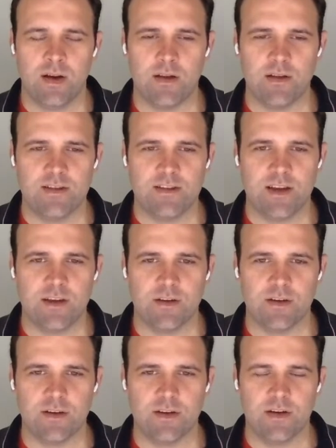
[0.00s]
Now let's take a
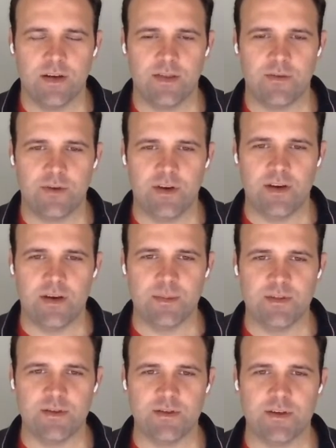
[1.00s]
look at 3
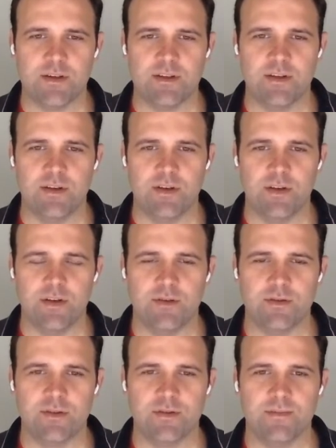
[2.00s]
tips and tricks that you can
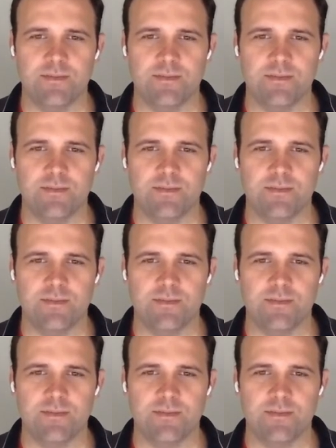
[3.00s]
use.